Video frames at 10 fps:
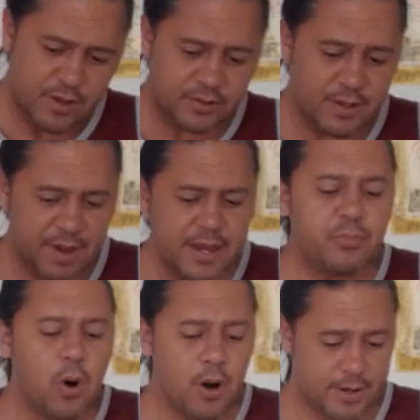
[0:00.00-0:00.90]
The main
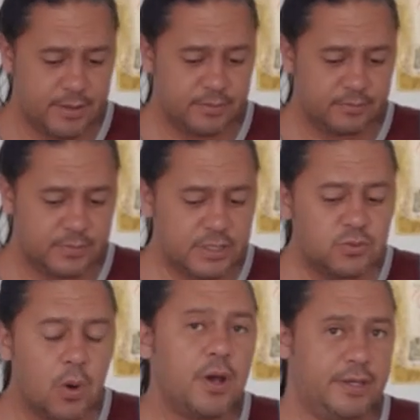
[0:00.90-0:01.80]
board is
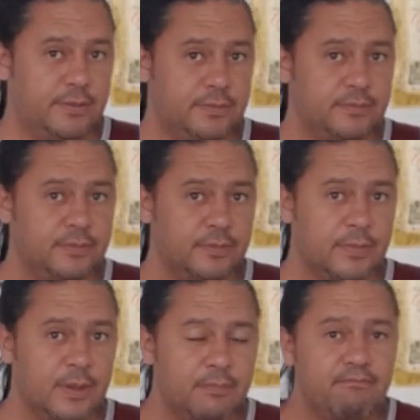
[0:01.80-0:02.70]
working,
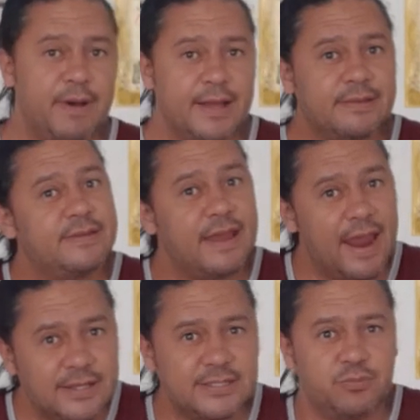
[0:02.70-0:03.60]
but the
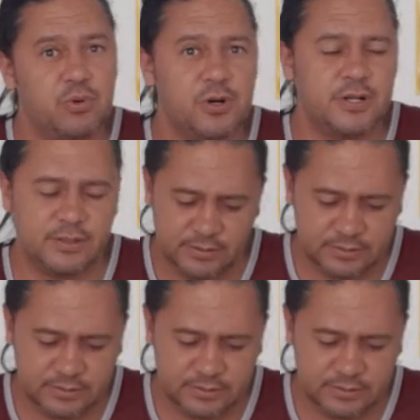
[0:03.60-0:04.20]
S board